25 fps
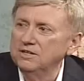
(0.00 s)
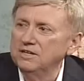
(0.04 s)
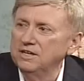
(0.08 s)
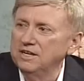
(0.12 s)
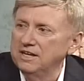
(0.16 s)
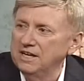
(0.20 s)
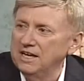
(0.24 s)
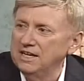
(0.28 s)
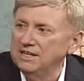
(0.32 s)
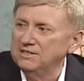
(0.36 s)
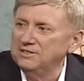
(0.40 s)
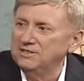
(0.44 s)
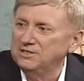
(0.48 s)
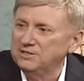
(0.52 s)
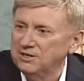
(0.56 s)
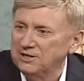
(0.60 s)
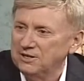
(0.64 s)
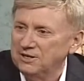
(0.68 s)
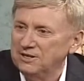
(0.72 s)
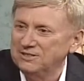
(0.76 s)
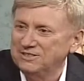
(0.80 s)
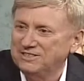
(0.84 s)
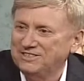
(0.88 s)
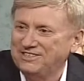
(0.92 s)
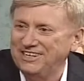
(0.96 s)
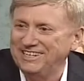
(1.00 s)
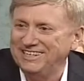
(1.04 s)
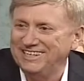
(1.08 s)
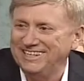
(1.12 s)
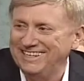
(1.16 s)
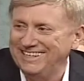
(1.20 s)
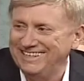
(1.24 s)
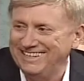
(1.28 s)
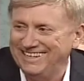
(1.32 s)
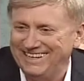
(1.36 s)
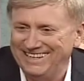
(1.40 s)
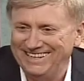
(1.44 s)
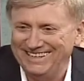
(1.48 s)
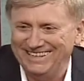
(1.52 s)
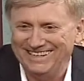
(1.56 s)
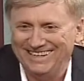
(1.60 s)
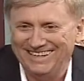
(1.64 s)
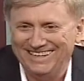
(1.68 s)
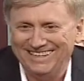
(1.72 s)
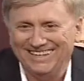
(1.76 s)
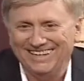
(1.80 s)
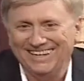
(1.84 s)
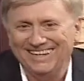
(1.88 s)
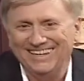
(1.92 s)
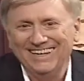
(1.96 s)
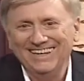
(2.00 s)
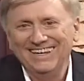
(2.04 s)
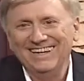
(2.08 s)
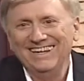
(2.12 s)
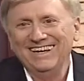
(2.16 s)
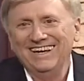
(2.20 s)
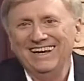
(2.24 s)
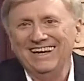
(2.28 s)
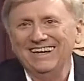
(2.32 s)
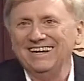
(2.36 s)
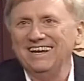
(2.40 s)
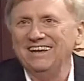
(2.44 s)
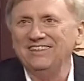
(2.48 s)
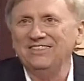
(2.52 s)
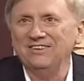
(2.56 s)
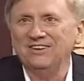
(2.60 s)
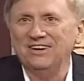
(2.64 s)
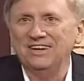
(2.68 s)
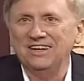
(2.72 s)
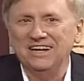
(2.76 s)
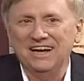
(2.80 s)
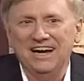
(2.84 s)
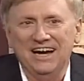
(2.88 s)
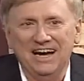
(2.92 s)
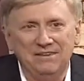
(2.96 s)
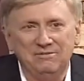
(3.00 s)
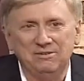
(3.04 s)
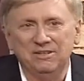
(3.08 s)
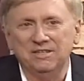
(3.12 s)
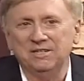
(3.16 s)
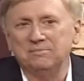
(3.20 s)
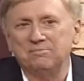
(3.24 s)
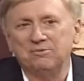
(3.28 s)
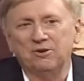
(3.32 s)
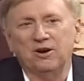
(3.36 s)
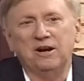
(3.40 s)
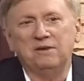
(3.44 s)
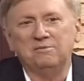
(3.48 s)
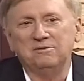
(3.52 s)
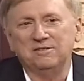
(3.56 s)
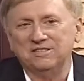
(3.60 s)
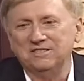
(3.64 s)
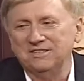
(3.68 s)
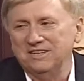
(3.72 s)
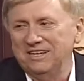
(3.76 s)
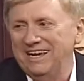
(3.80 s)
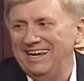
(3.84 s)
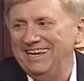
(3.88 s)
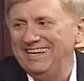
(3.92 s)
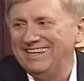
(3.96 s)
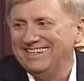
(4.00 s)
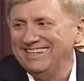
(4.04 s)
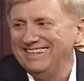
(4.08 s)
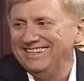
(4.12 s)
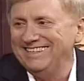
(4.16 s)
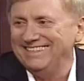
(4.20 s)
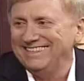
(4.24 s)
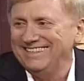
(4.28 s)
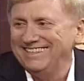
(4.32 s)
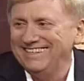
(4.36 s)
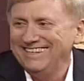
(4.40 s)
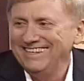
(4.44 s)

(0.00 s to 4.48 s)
looking at in church. And I thought, I'm in the promised land.